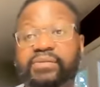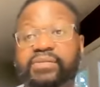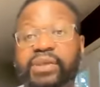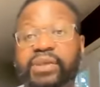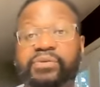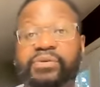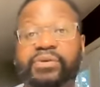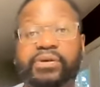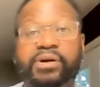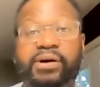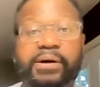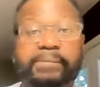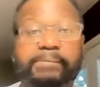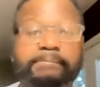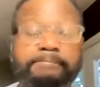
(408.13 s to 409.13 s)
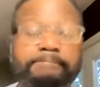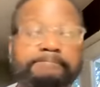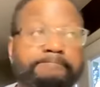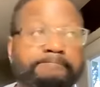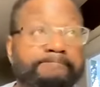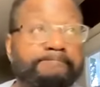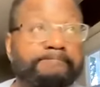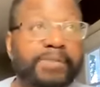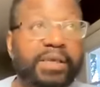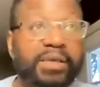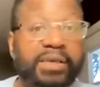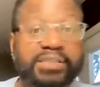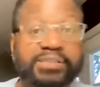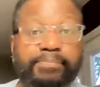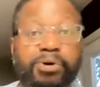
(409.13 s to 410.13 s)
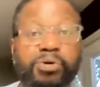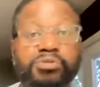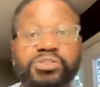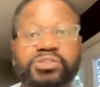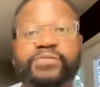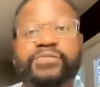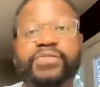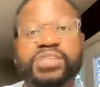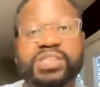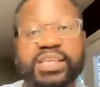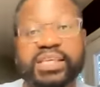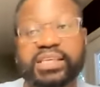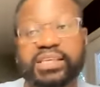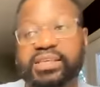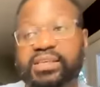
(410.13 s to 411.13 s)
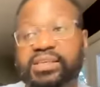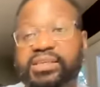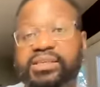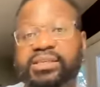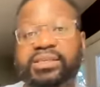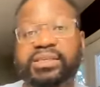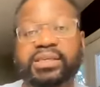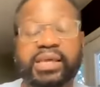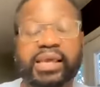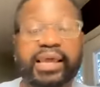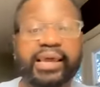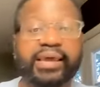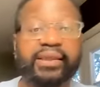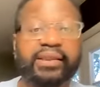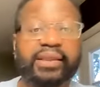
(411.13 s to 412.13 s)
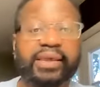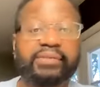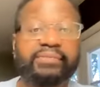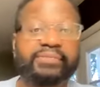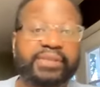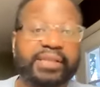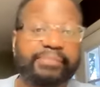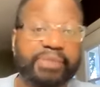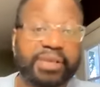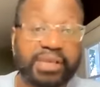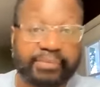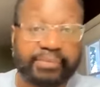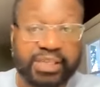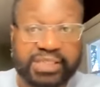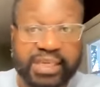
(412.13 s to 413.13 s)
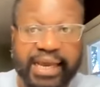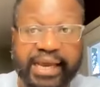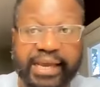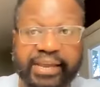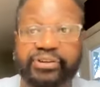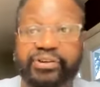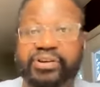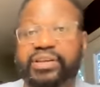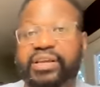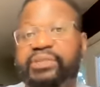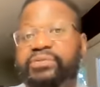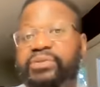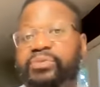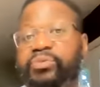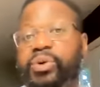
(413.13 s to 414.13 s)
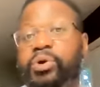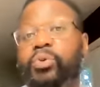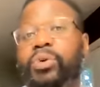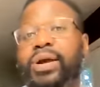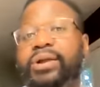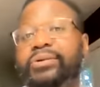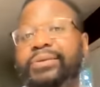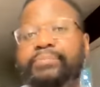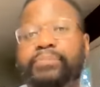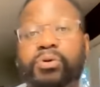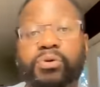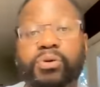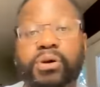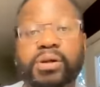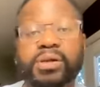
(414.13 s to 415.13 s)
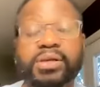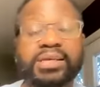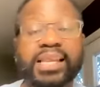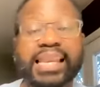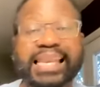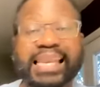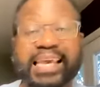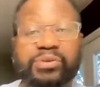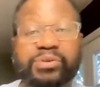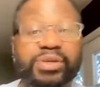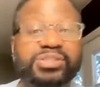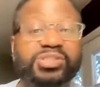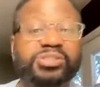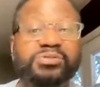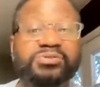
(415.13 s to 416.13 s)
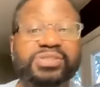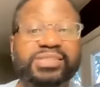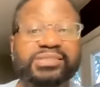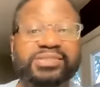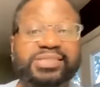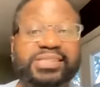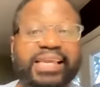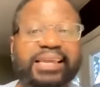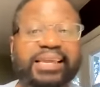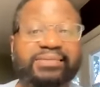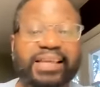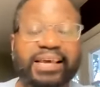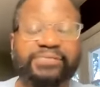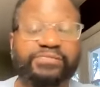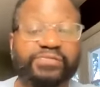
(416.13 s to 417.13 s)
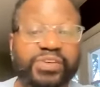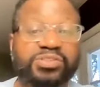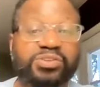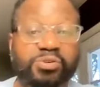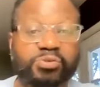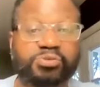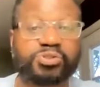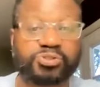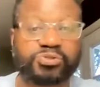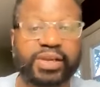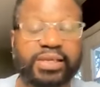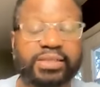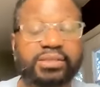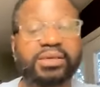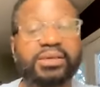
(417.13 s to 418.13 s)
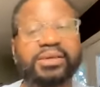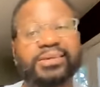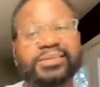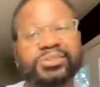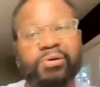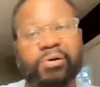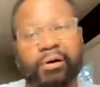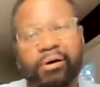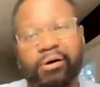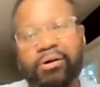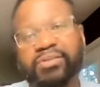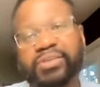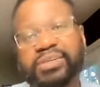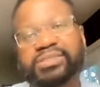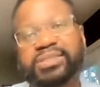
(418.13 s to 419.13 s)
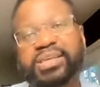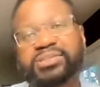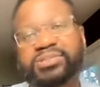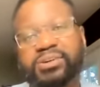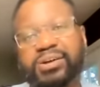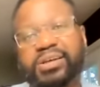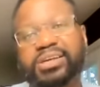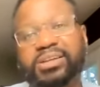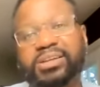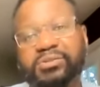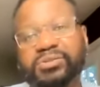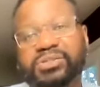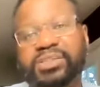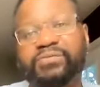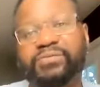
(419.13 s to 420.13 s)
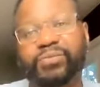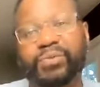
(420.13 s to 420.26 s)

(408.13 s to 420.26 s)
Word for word: they were um, exposed to fatigue and, and, and becoming tired and, and requiring more liquids to sustain that physical strength. So, all these things are inclusive